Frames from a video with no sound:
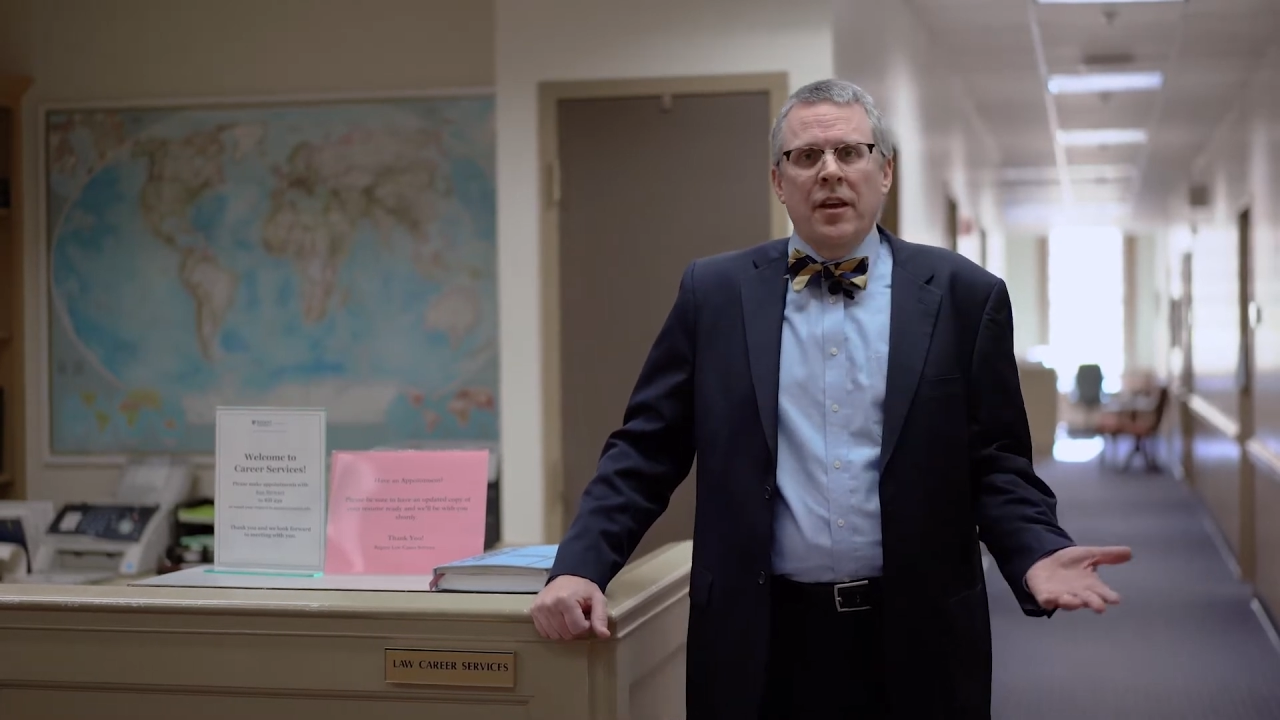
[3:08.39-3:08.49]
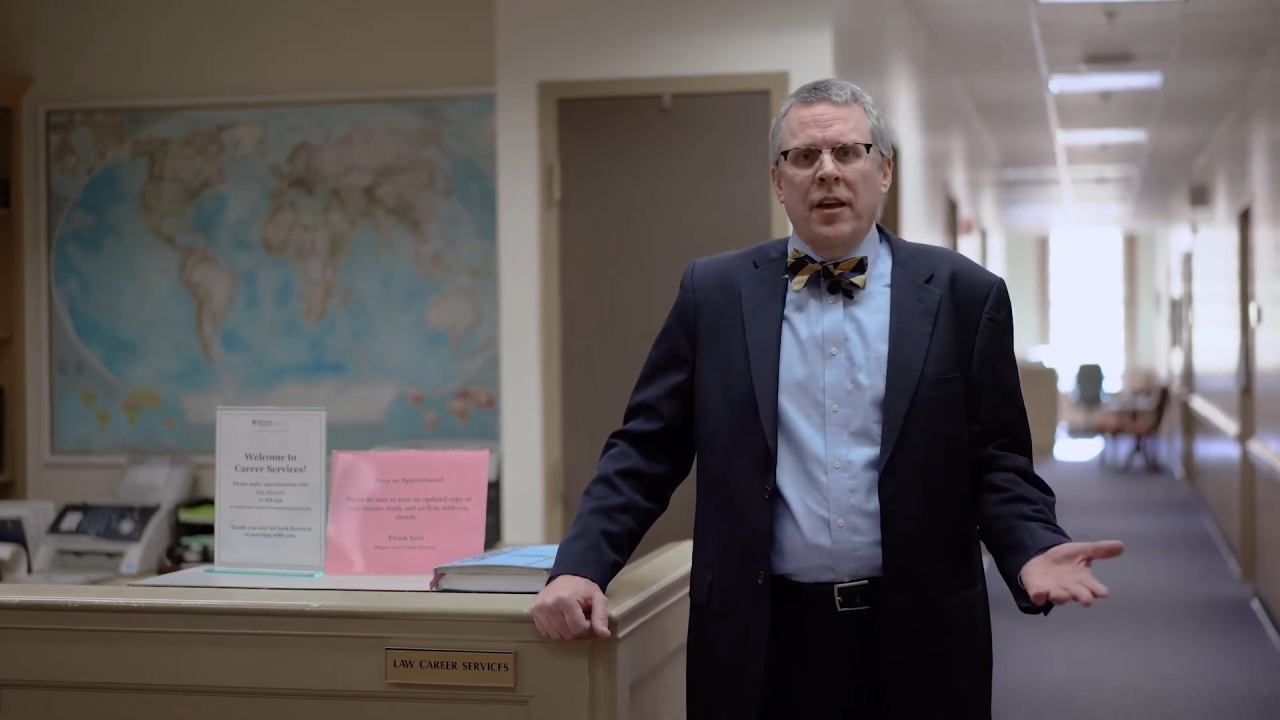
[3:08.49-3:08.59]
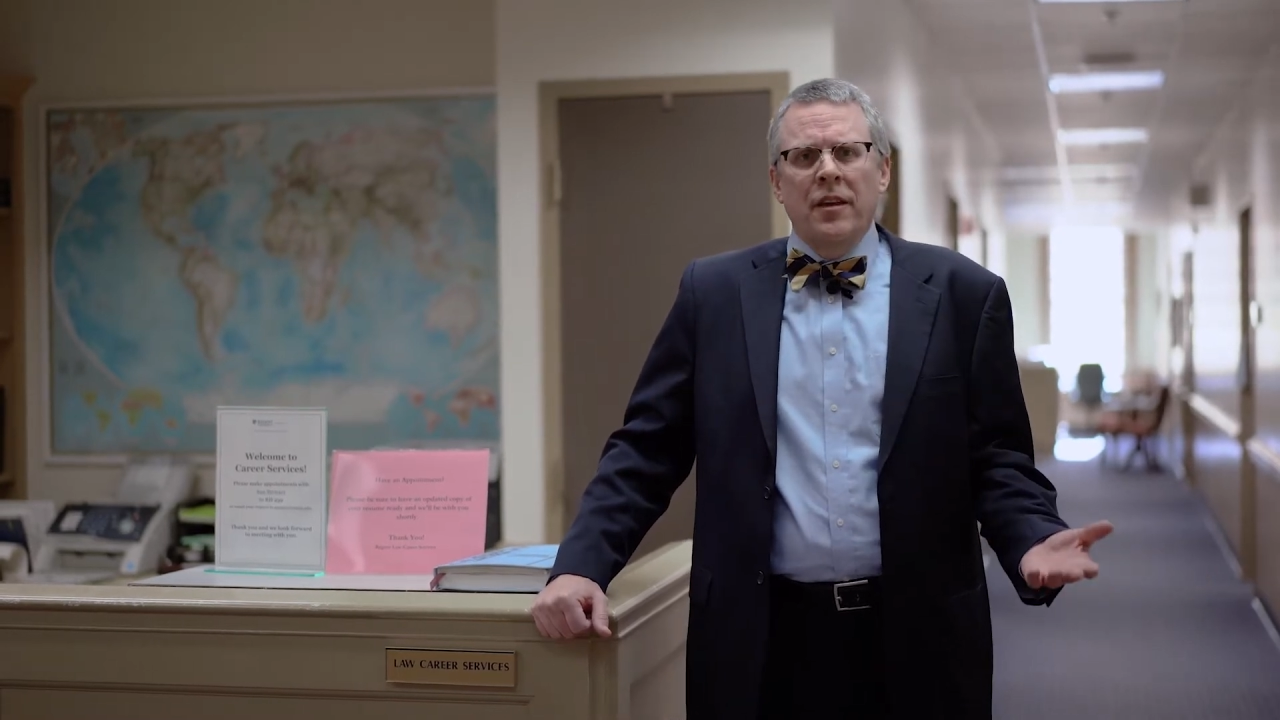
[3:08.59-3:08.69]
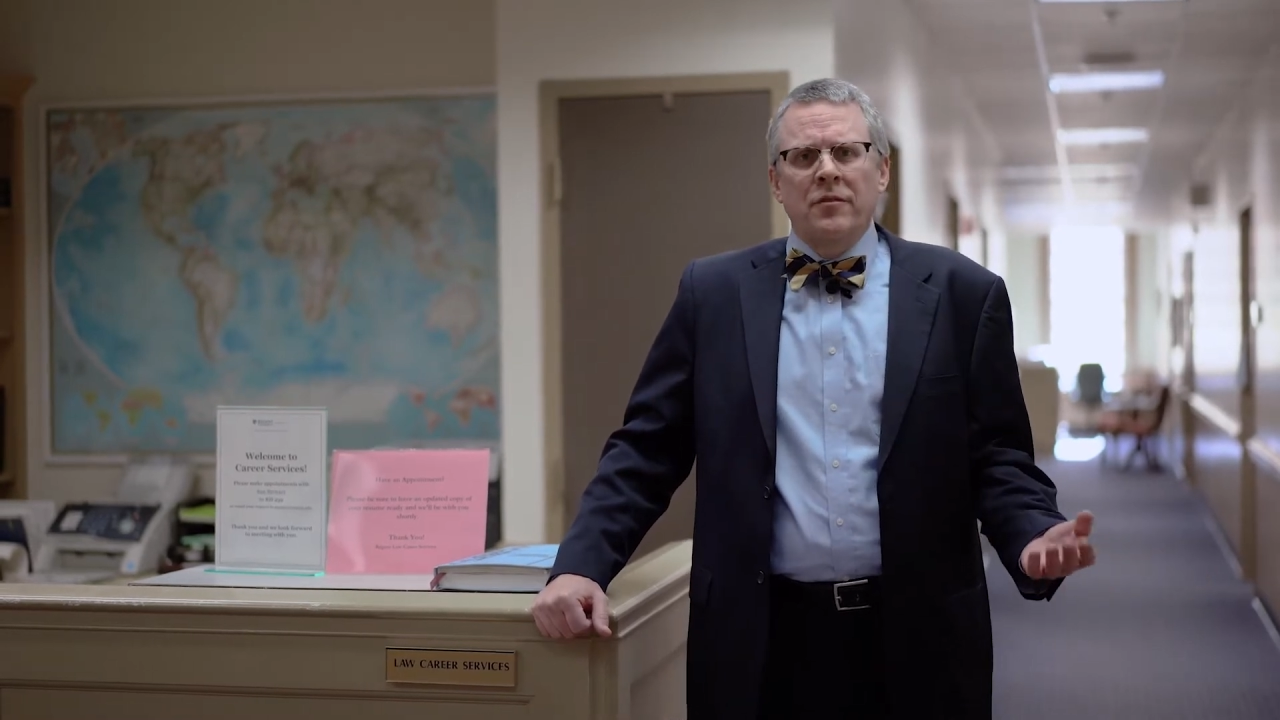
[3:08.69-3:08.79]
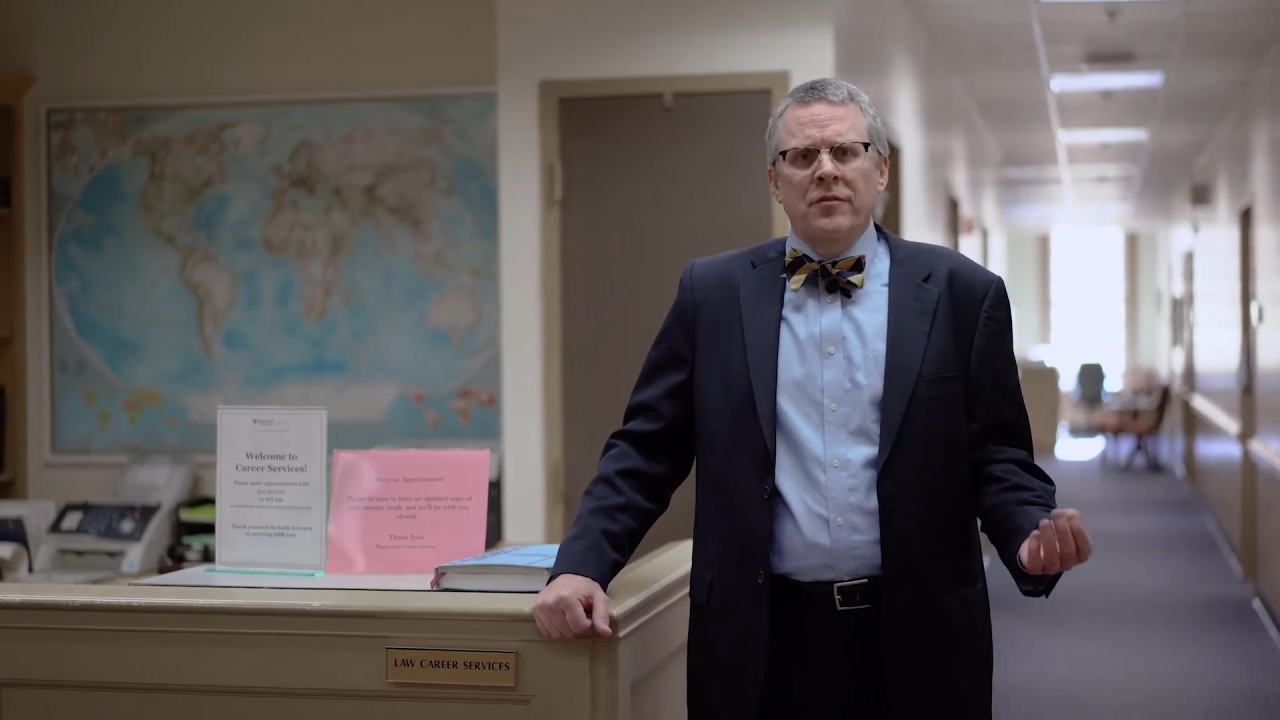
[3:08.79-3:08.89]

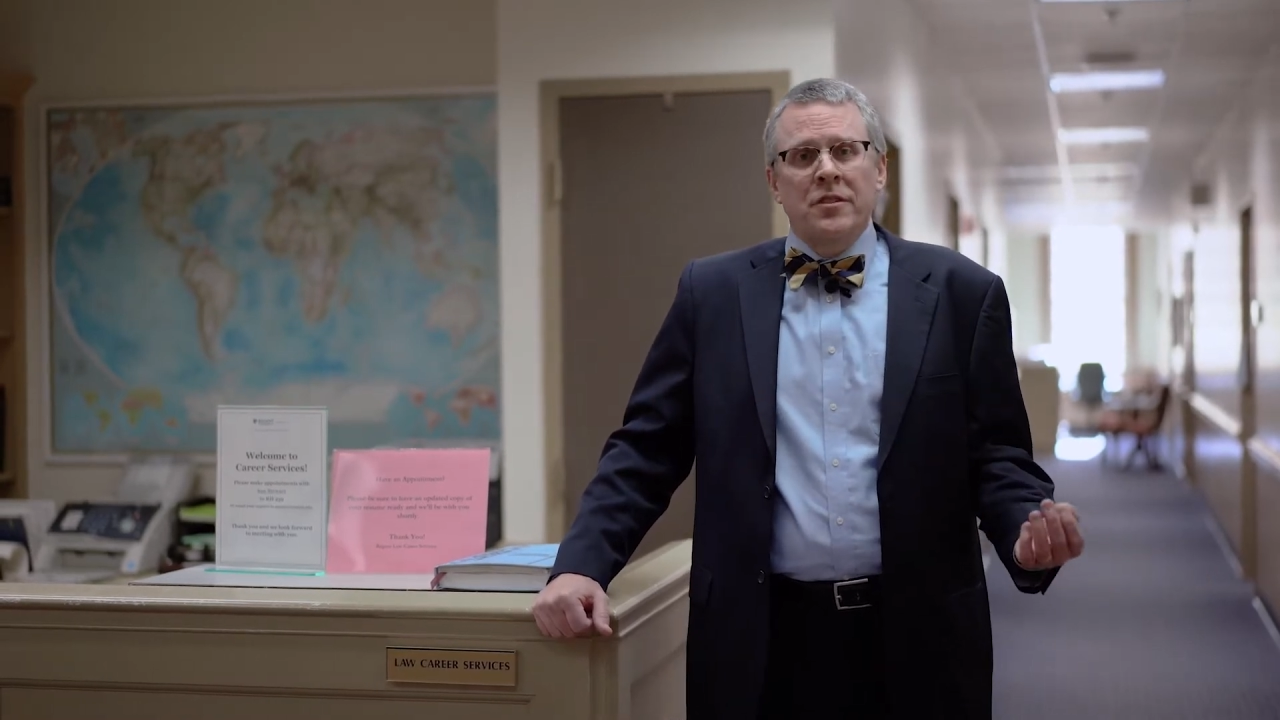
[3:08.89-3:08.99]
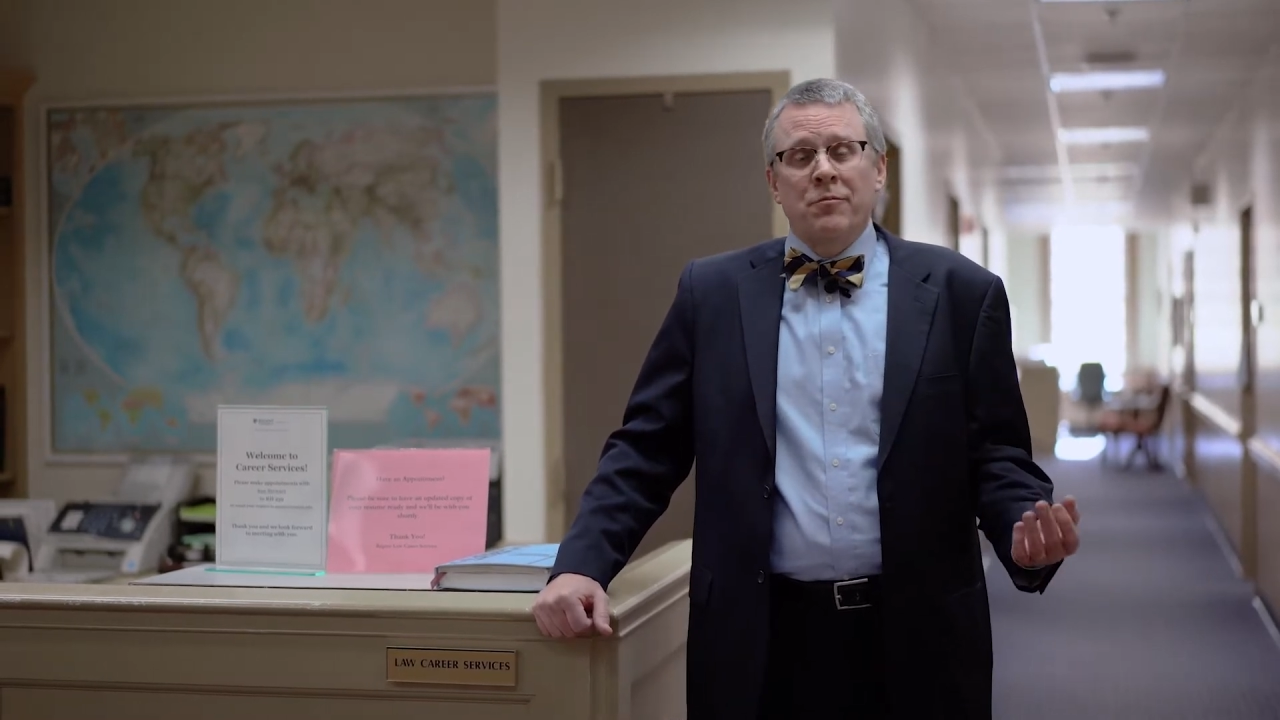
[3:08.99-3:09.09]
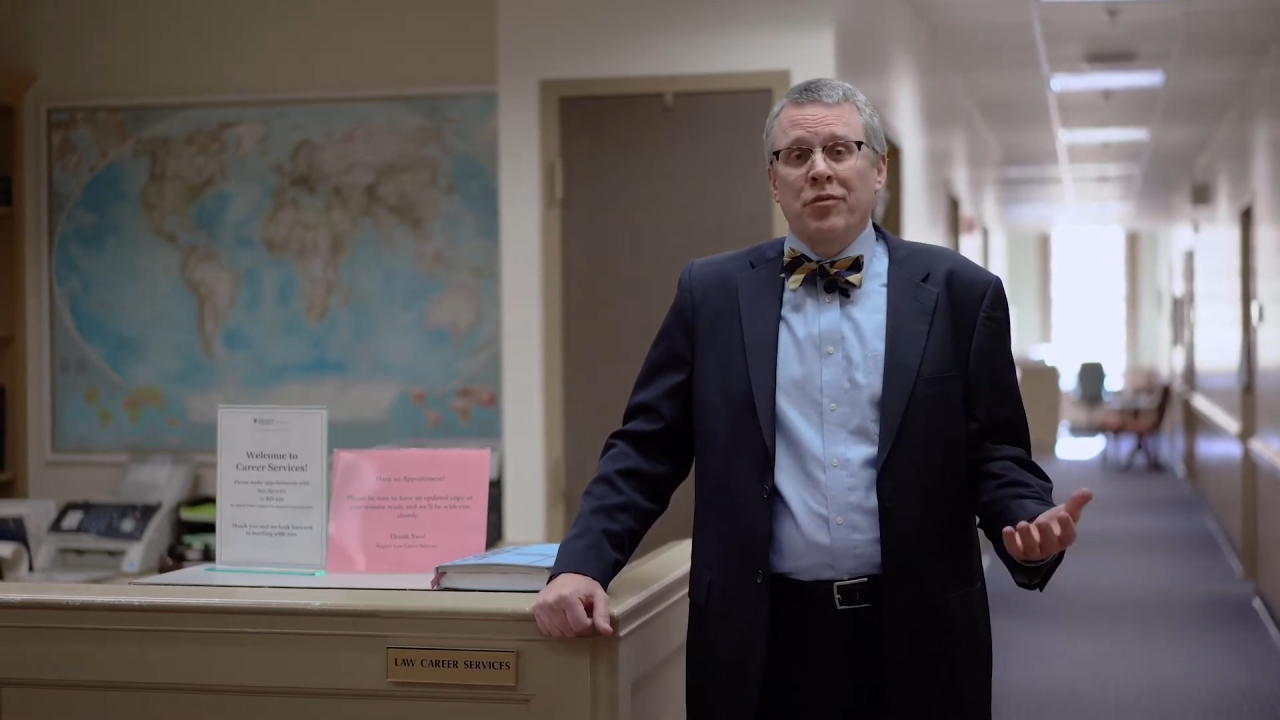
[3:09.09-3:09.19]
and just